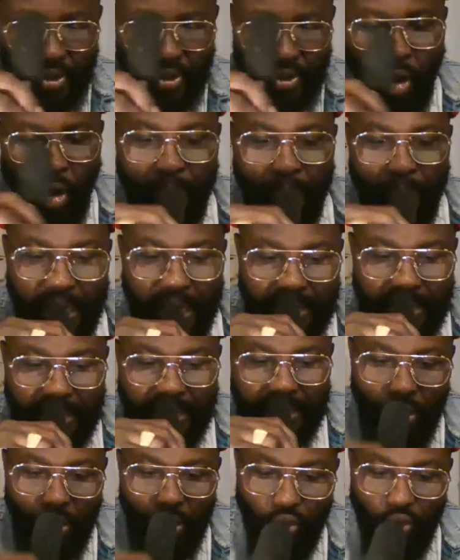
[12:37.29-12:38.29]
Command
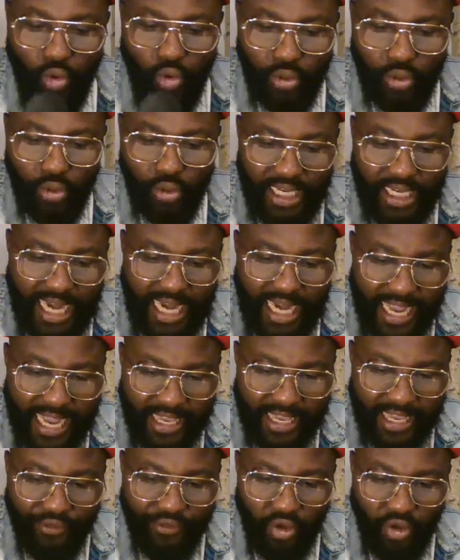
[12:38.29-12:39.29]
and control. If
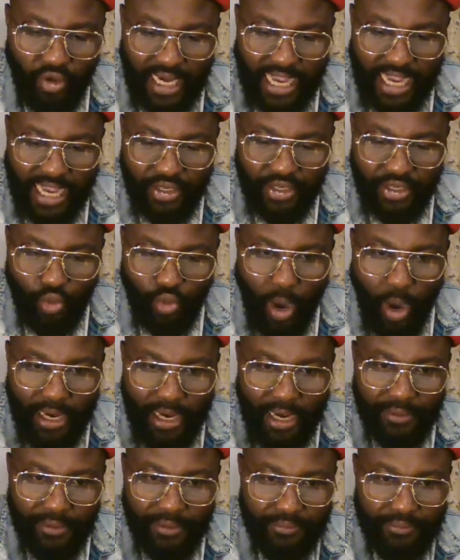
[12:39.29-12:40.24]
you don't like it, you walk out.